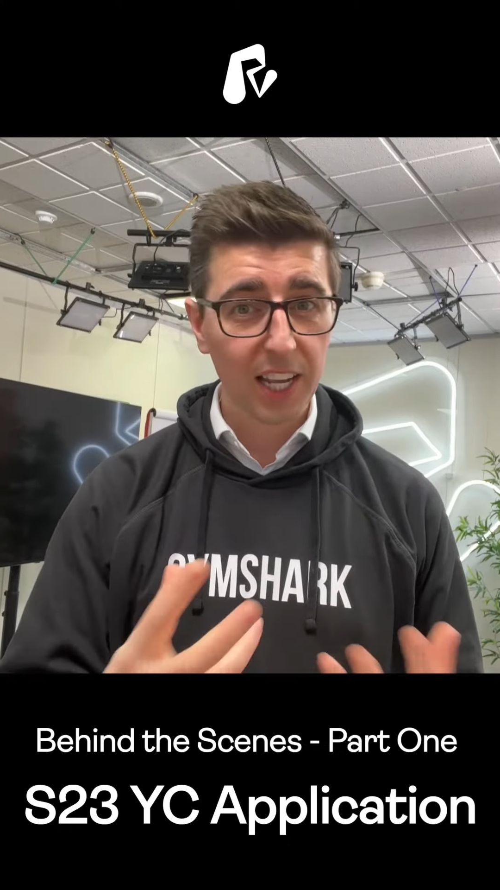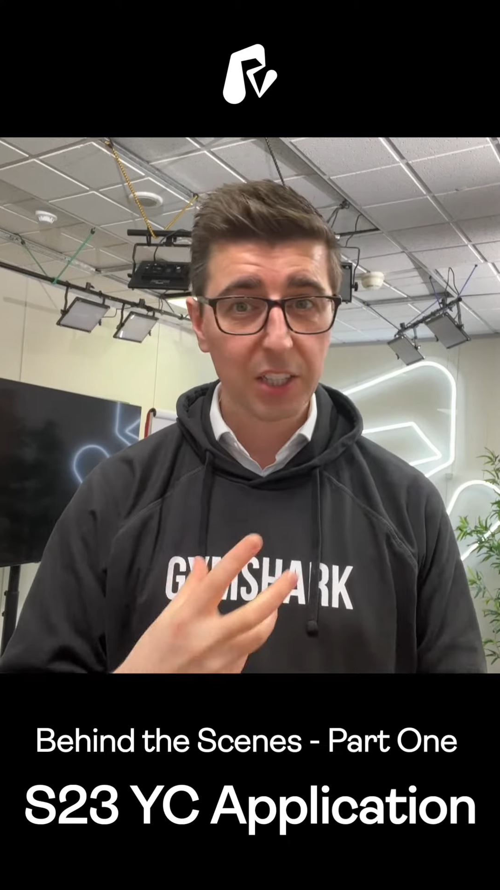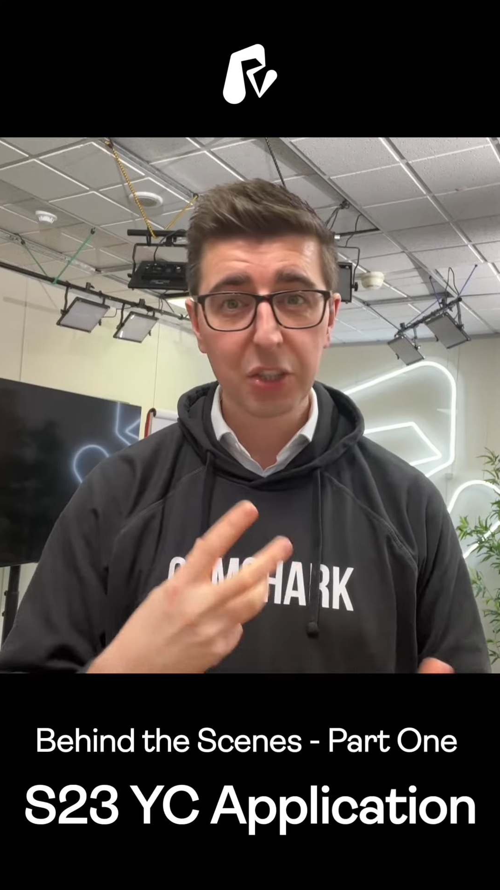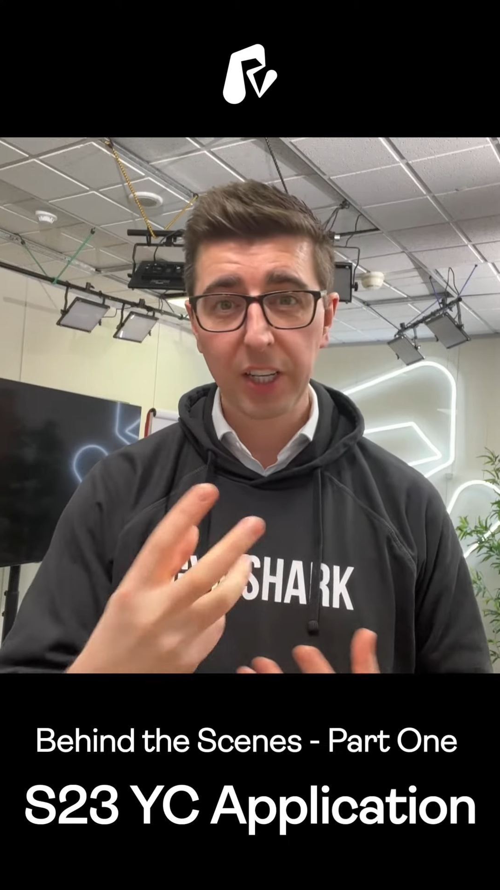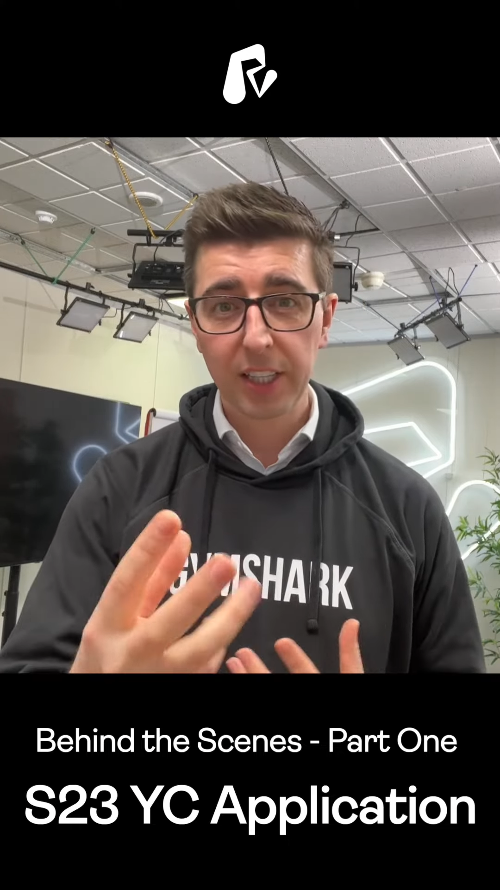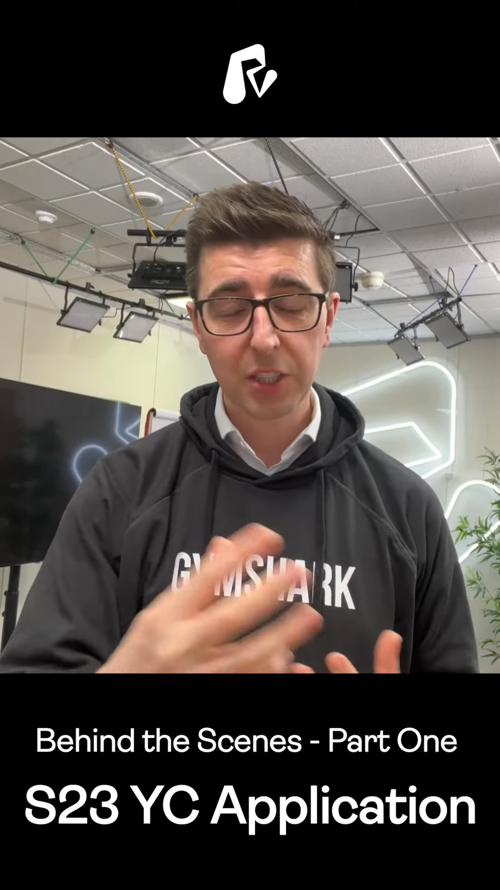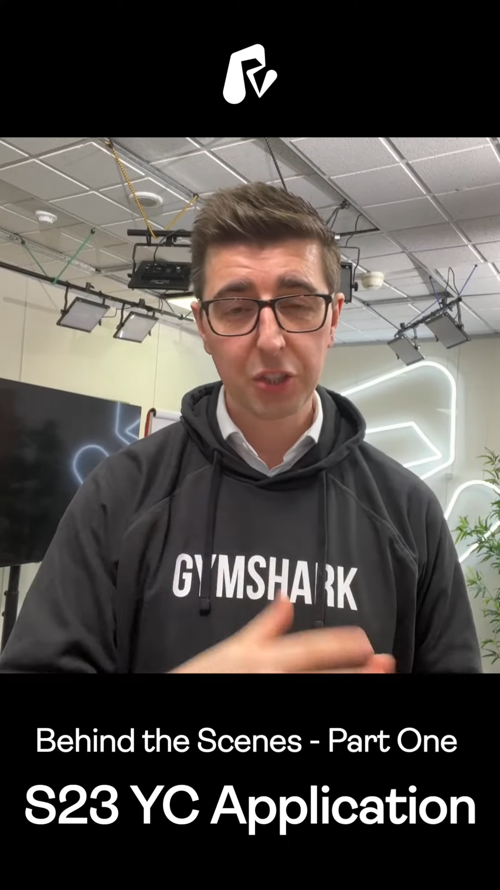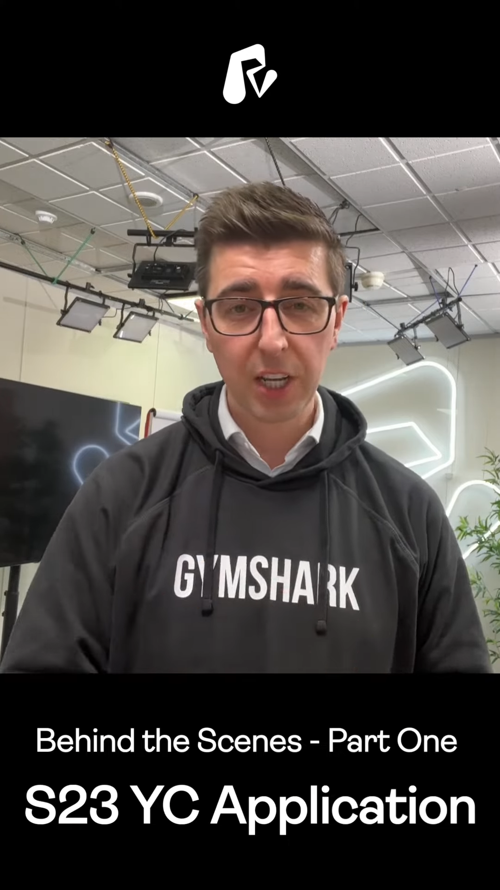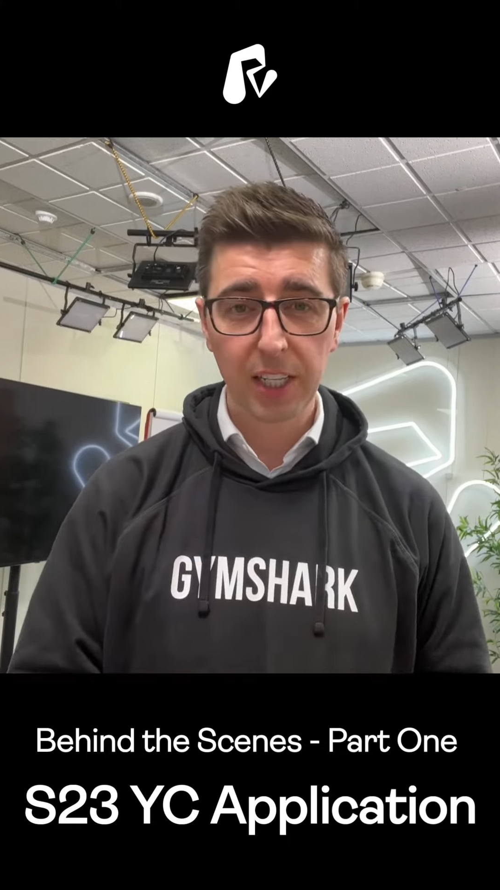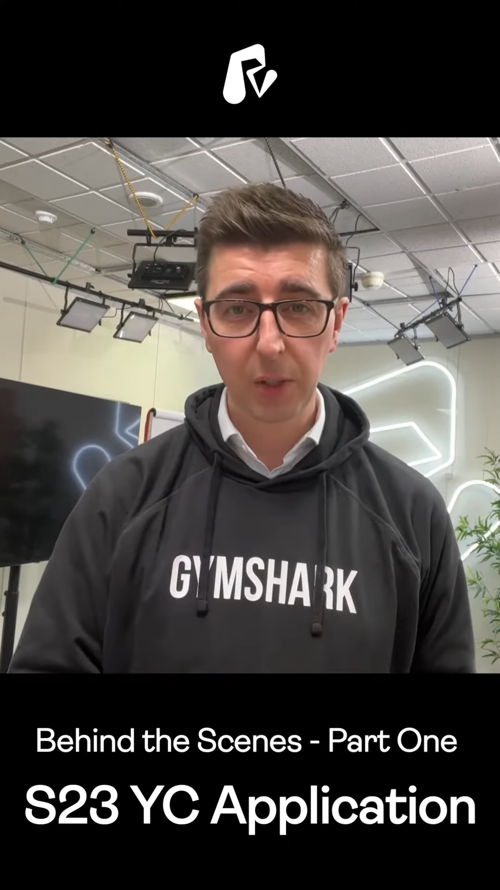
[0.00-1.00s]
of share this
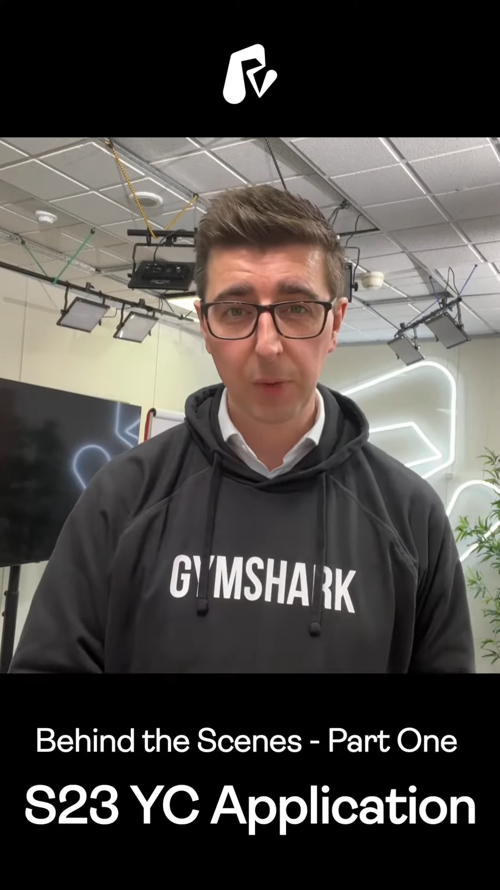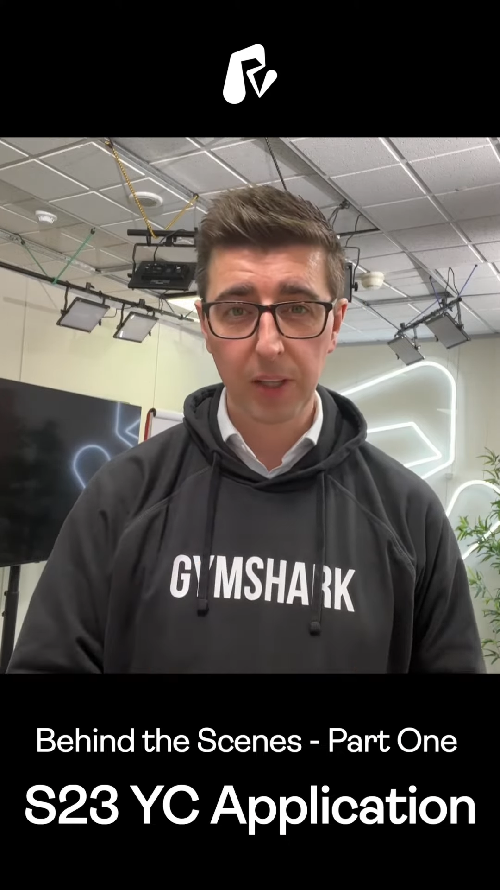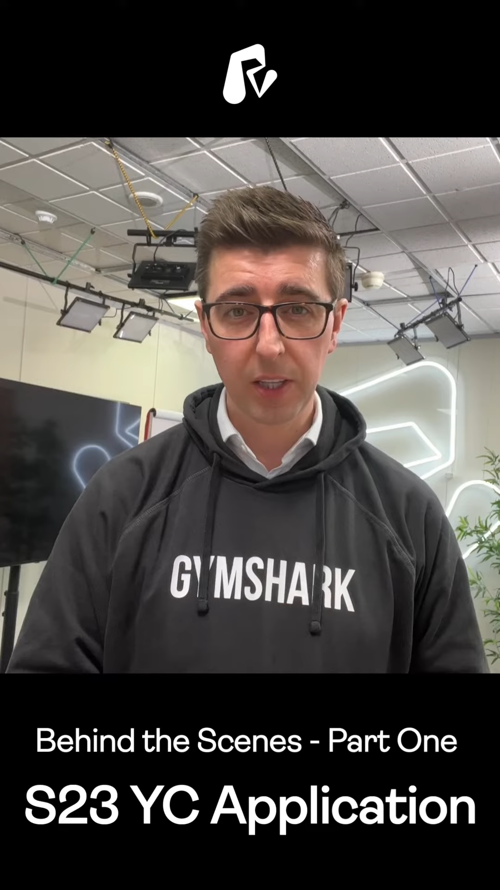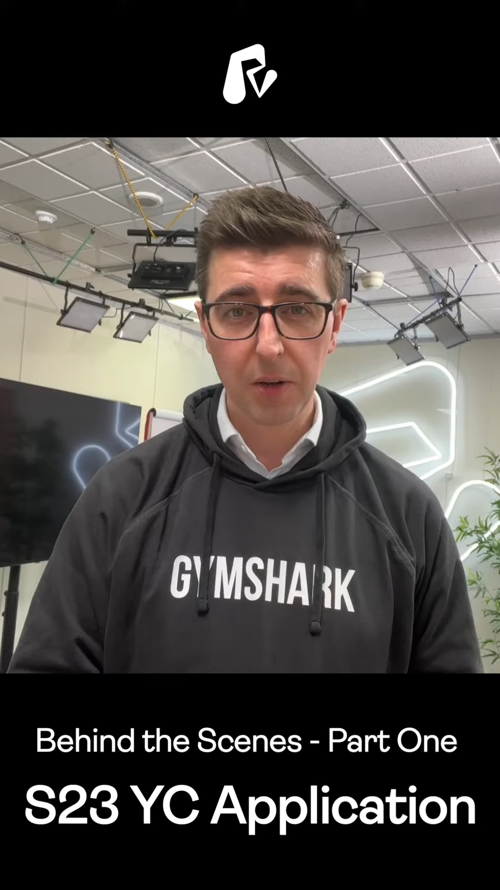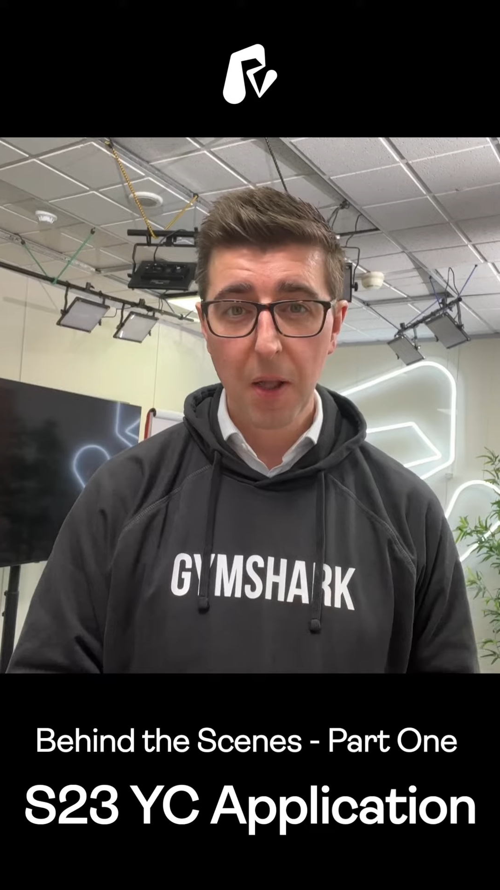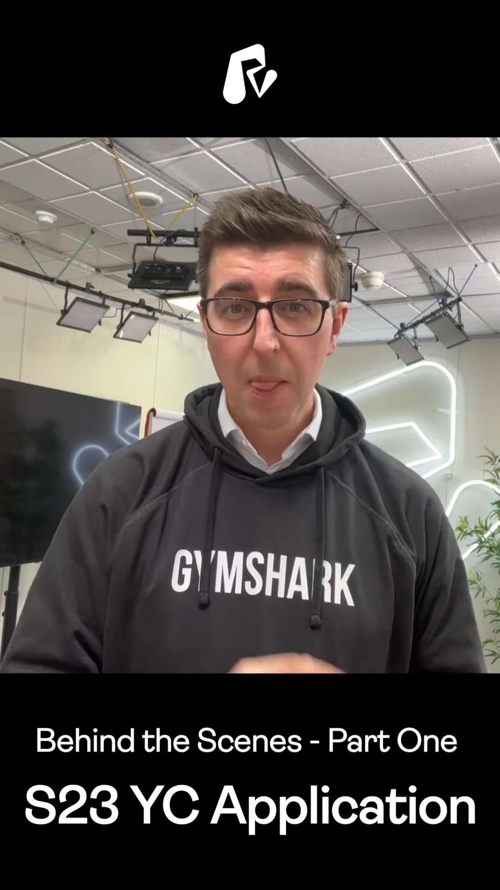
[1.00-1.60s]
journey with you.